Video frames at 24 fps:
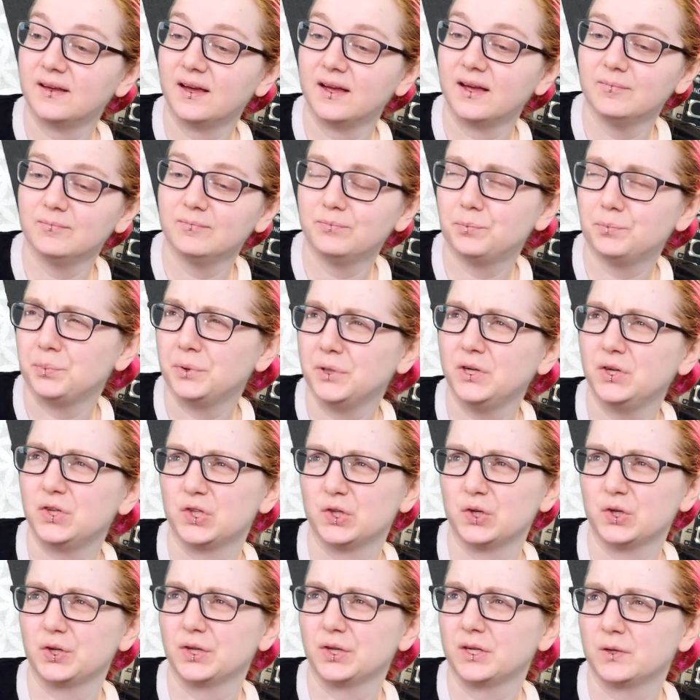I'm pretty
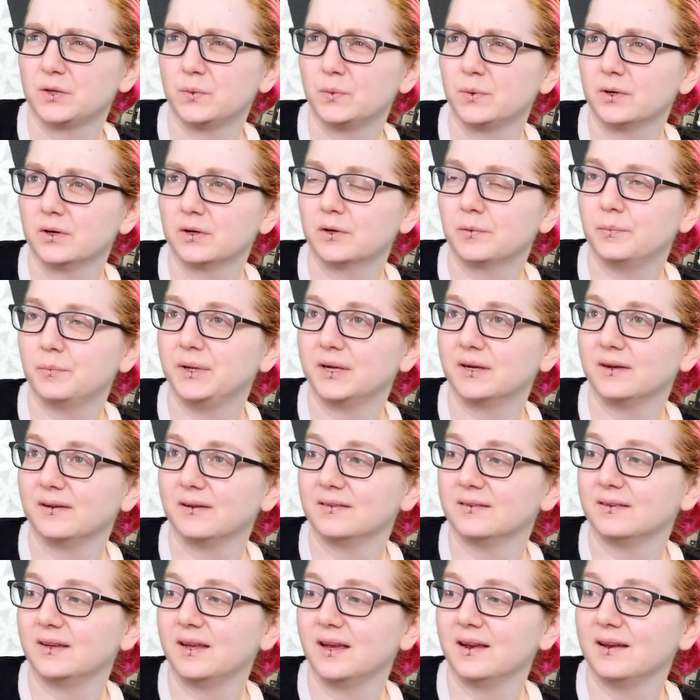sure it'll work because
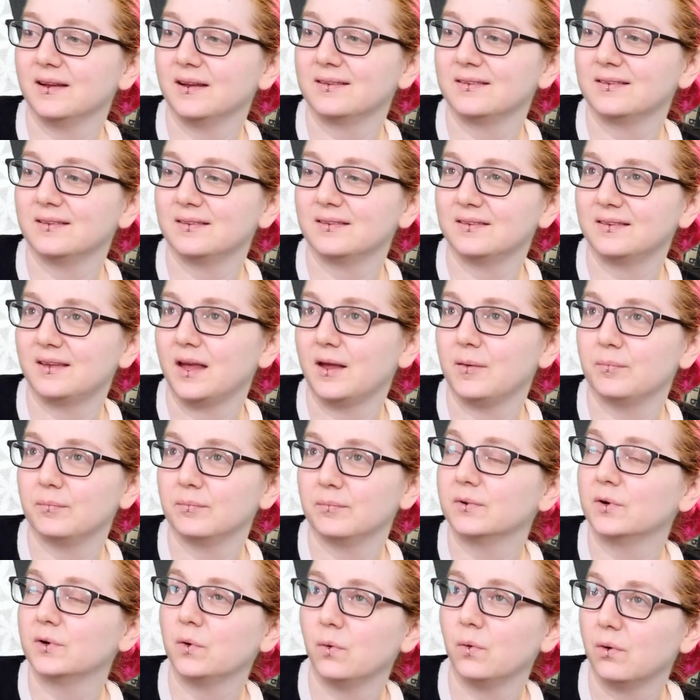again, it's the same
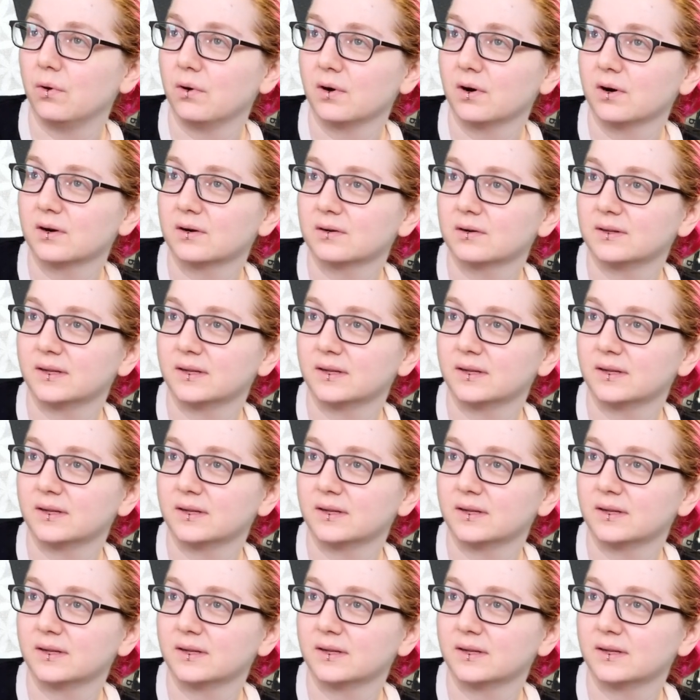core,